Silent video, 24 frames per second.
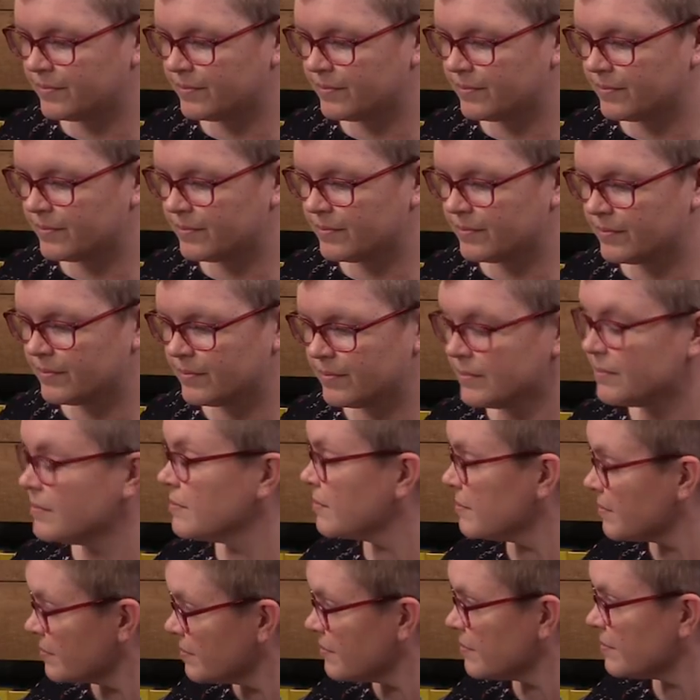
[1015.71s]

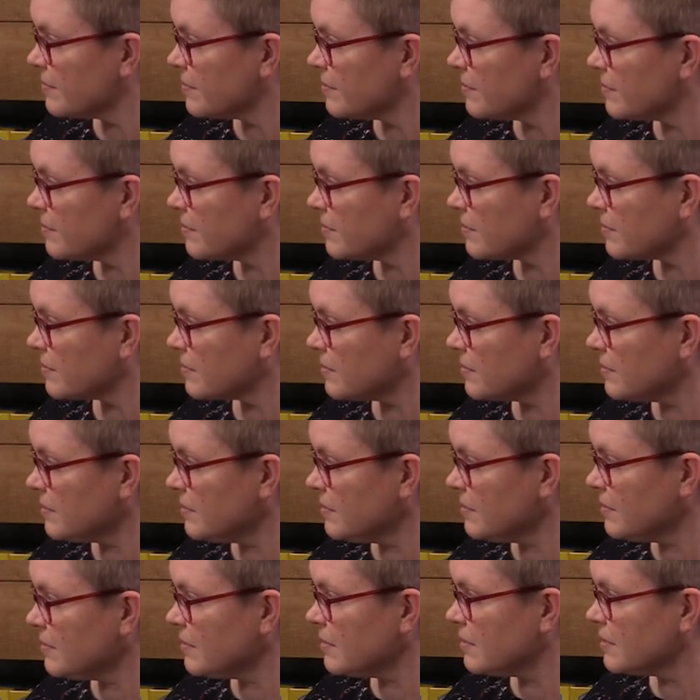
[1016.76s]

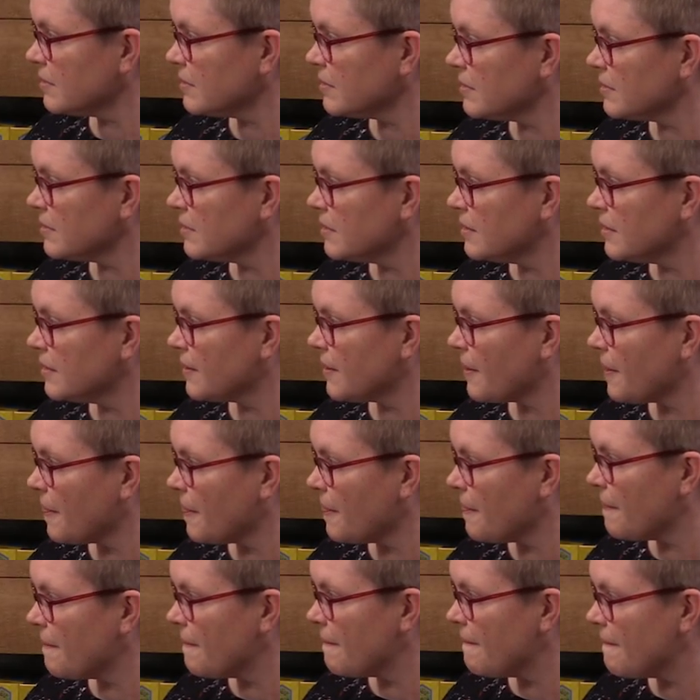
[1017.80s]

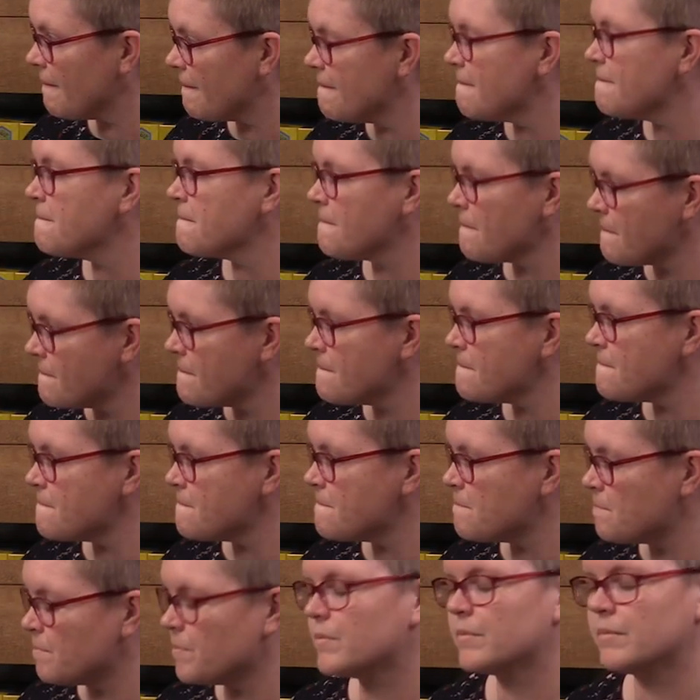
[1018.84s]

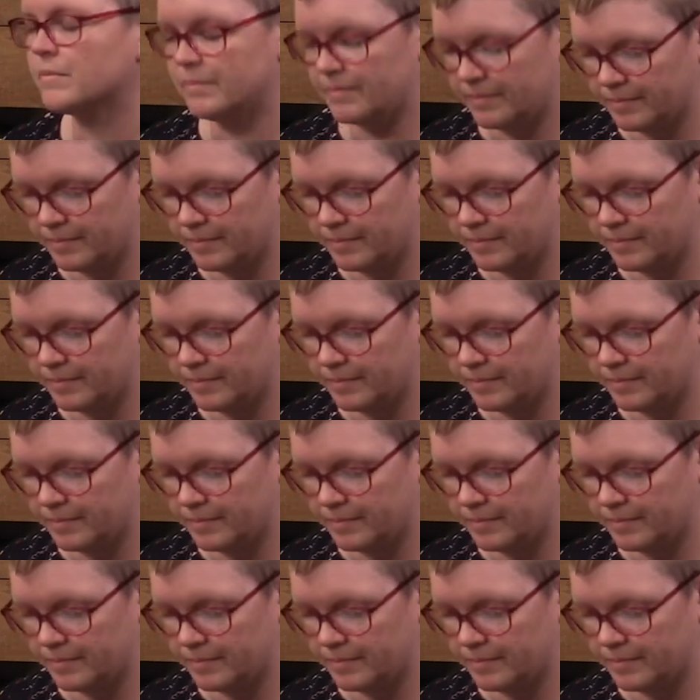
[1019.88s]
The person shown says nothing.